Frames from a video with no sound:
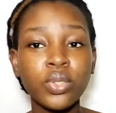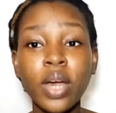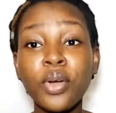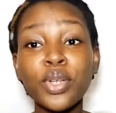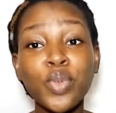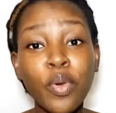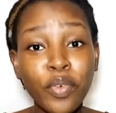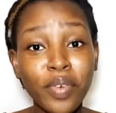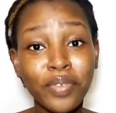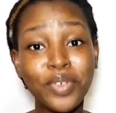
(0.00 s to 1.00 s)
So I got 12
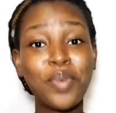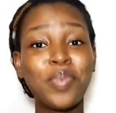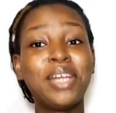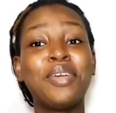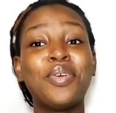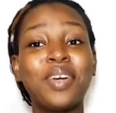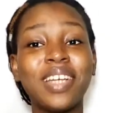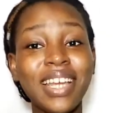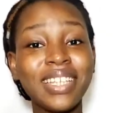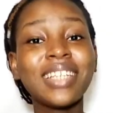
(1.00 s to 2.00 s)
over 14. Oh my god,
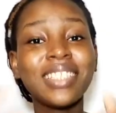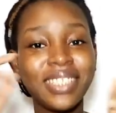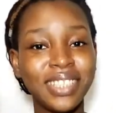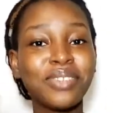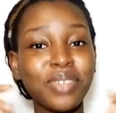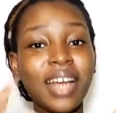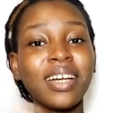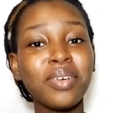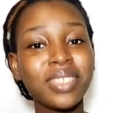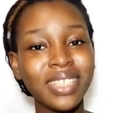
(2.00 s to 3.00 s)
I actually did good.
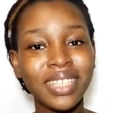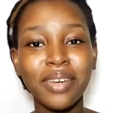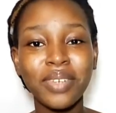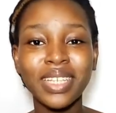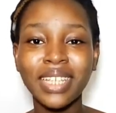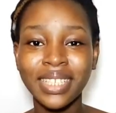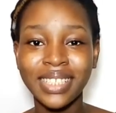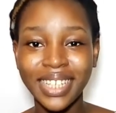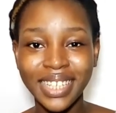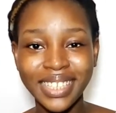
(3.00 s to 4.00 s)
I was thinking I would get like
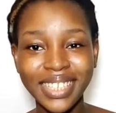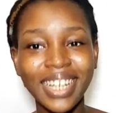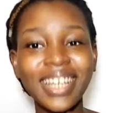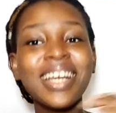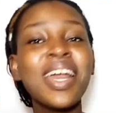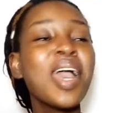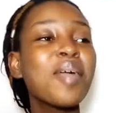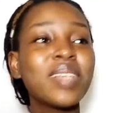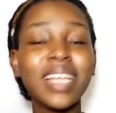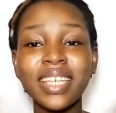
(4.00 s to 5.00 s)
10.
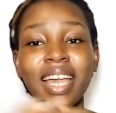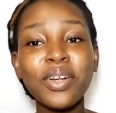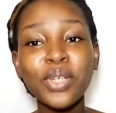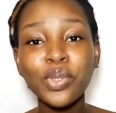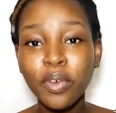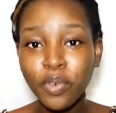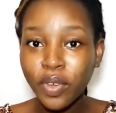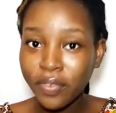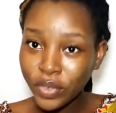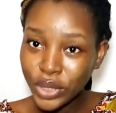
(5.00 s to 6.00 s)
But like, yeah, I got 12
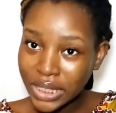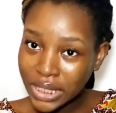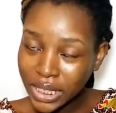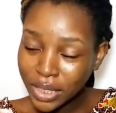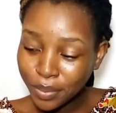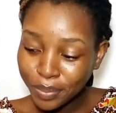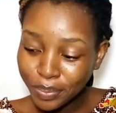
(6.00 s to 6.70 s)
over 14.